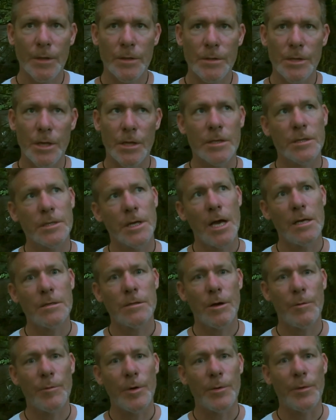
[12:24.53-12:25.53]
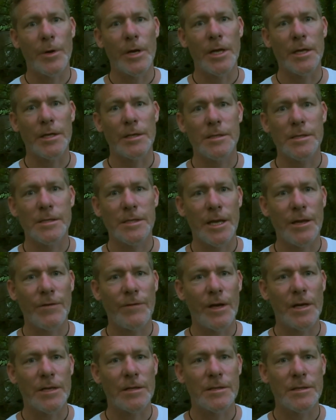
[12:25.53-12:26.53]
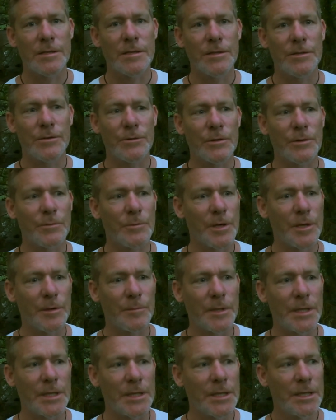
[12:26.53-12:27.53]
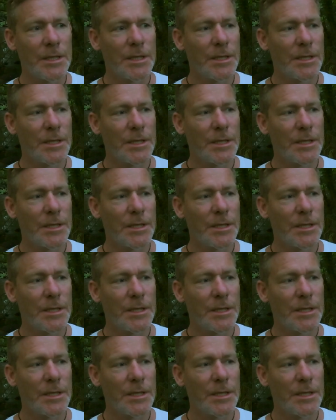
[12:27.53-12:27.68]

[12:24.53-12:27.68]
So this last time we went in, Steve had his daughter with him,